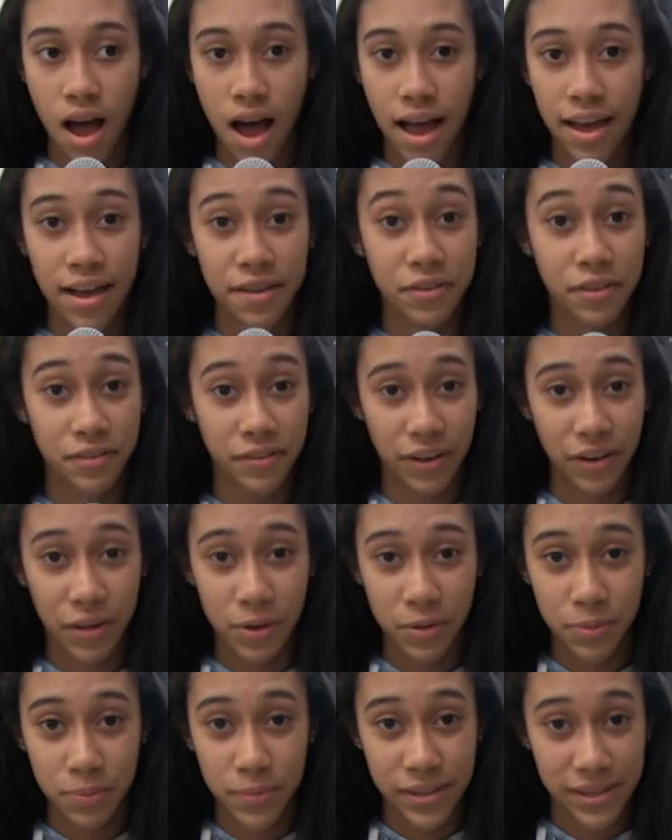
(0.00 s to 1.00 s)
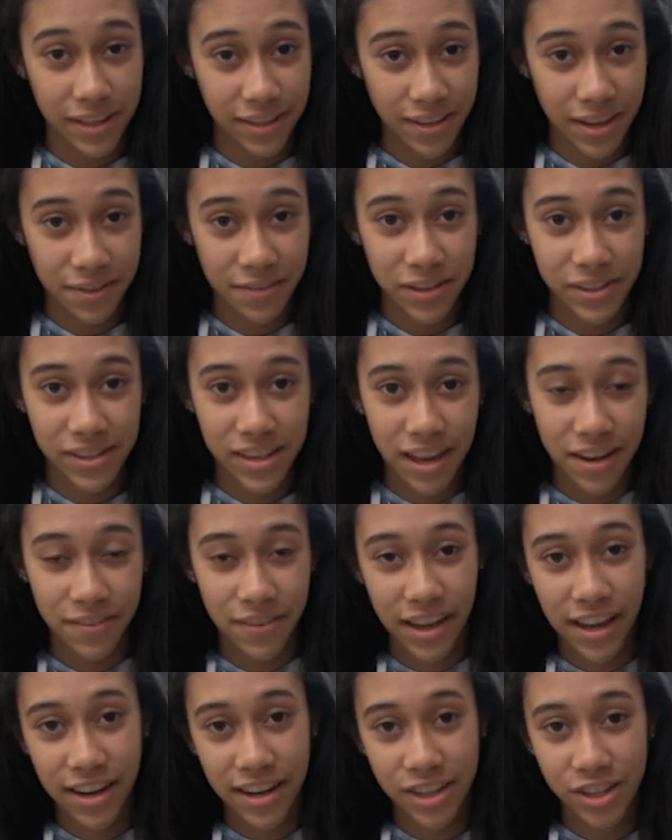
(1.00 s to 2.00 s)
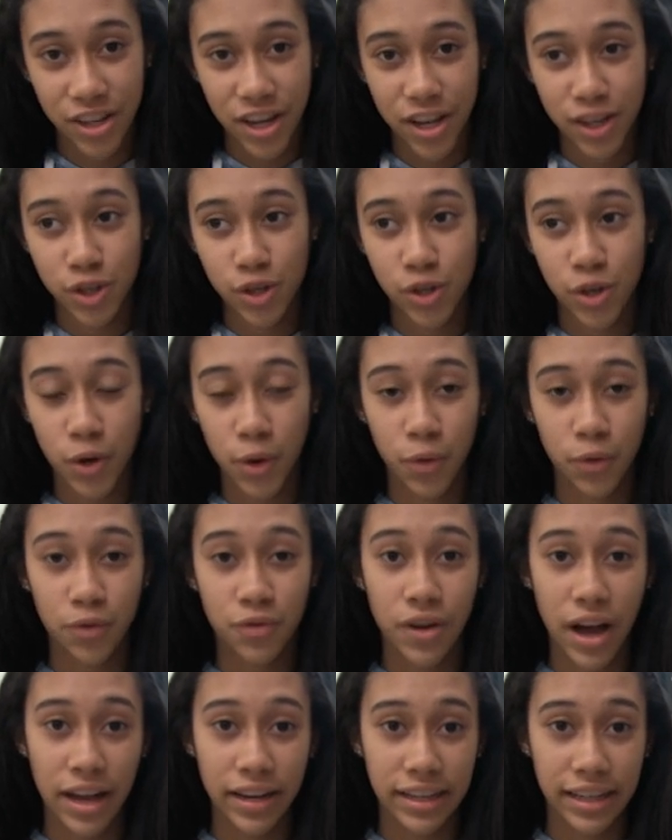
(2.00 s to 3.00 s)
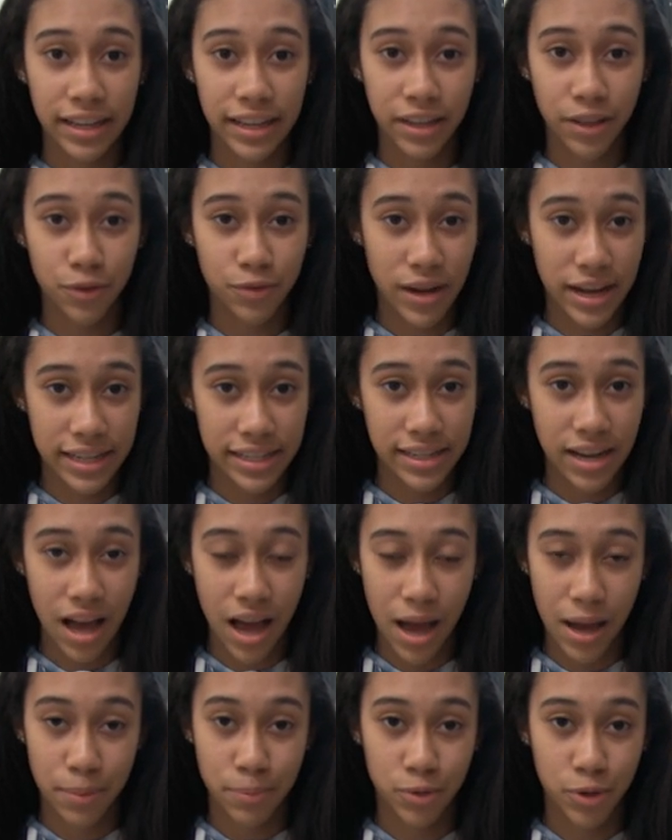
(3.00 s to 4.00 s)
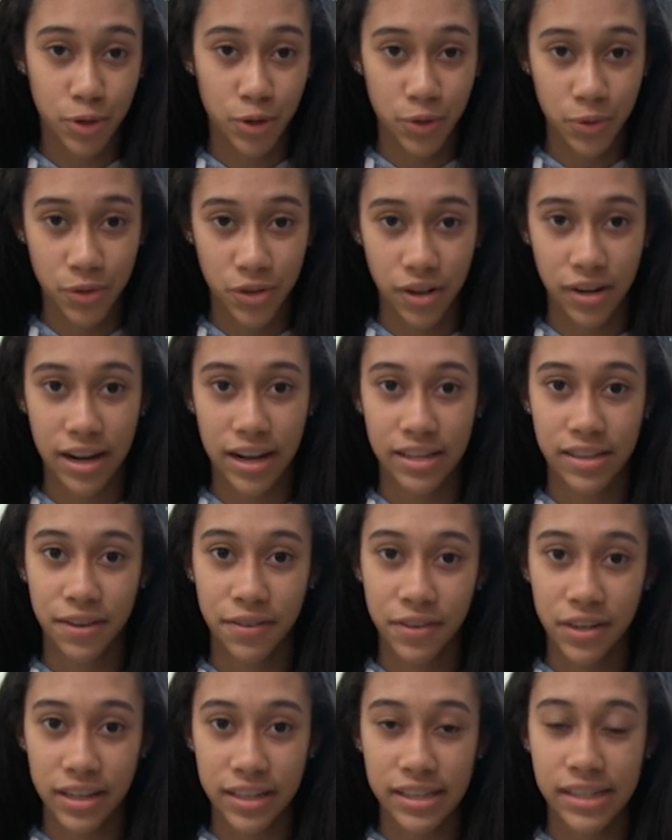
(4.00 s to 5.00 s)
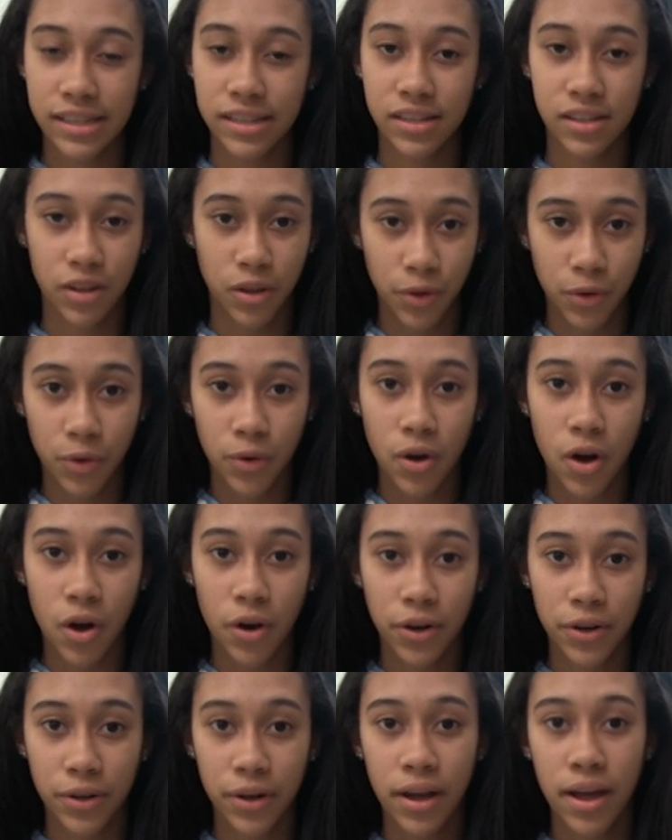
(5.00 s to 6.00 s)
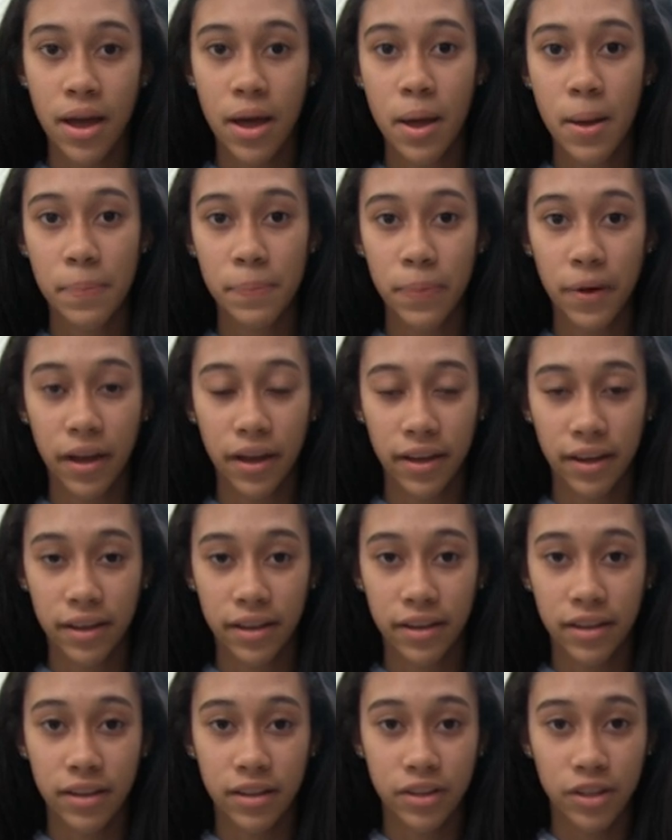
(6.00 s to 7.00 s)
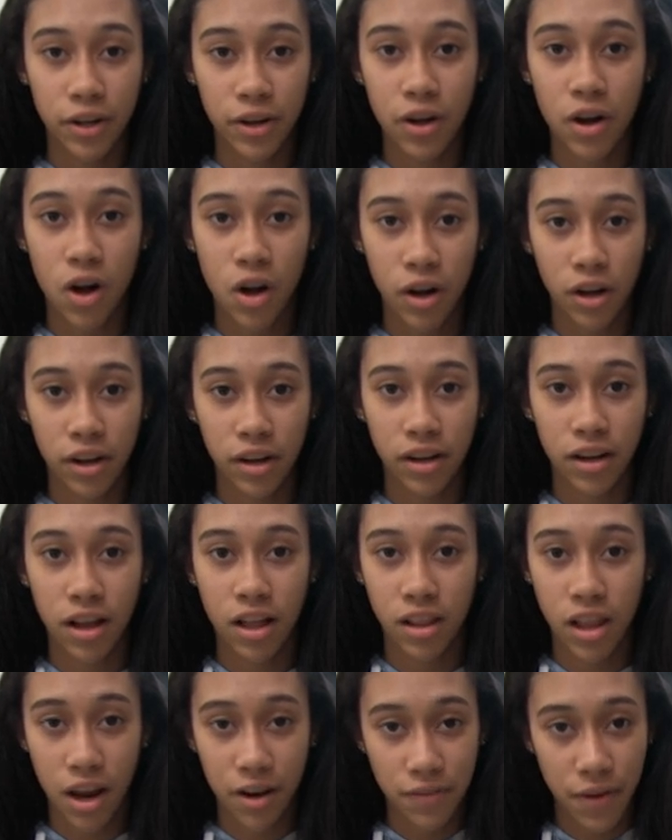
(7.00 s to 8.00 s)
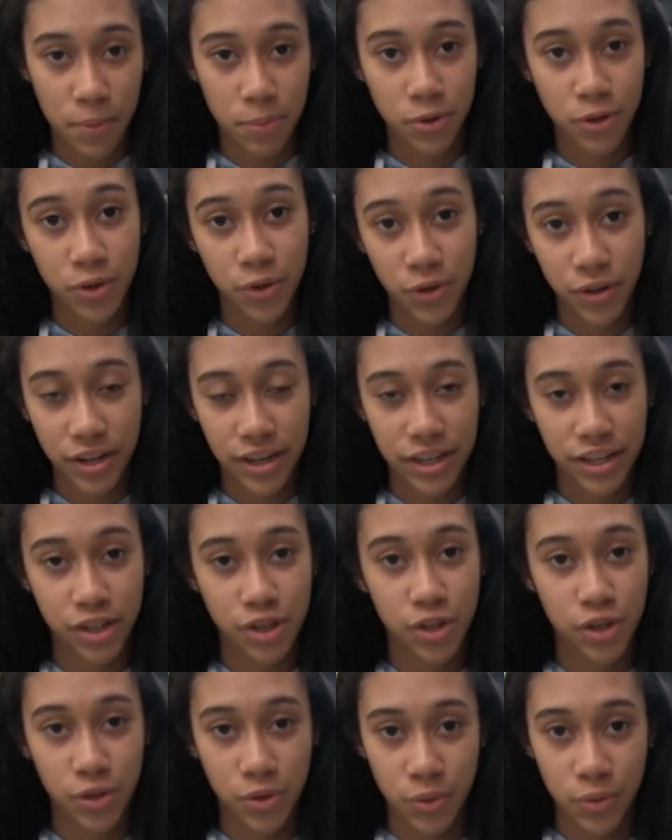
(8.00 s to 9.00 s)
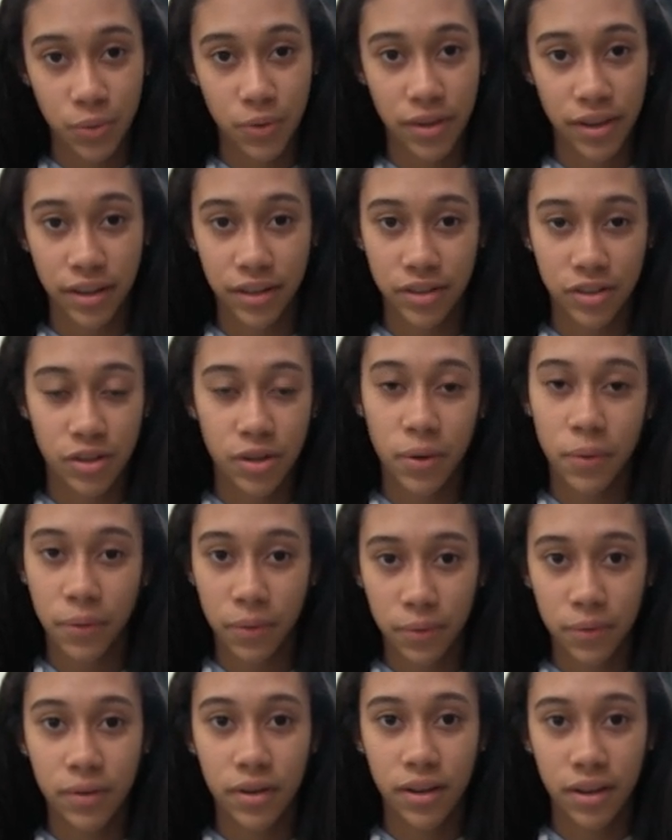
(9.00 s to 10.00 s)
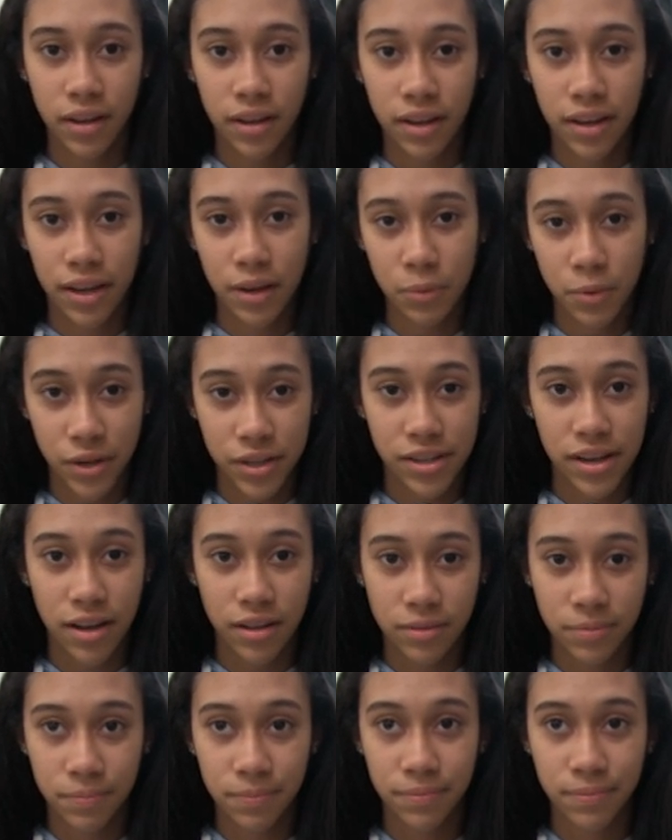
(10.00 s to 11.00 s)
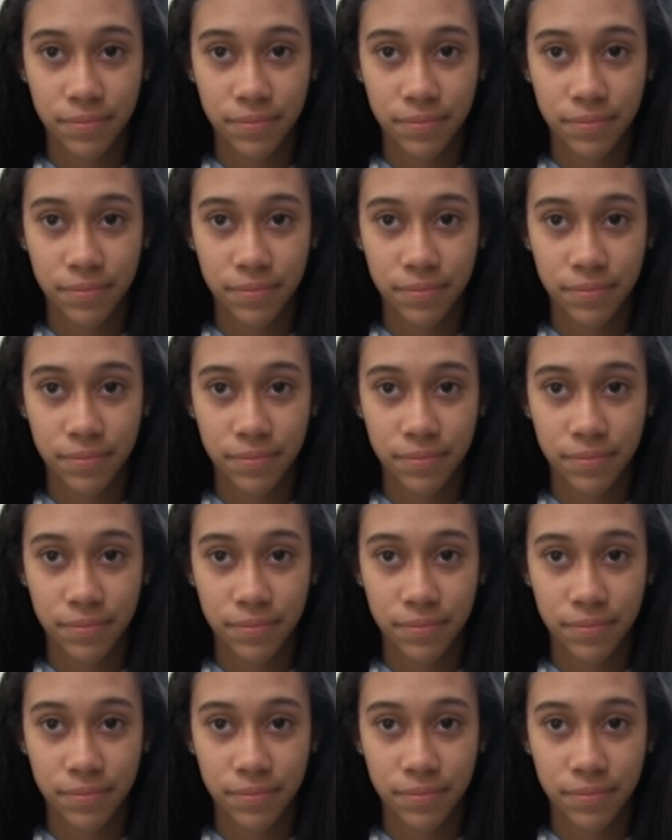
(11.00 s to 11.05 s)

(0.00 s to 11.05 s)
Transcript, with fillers: I have a very busy life outside of NHS, so finding the right time to do certain activities is a little hard, but there are a lot of opportunities to do things, so it works out.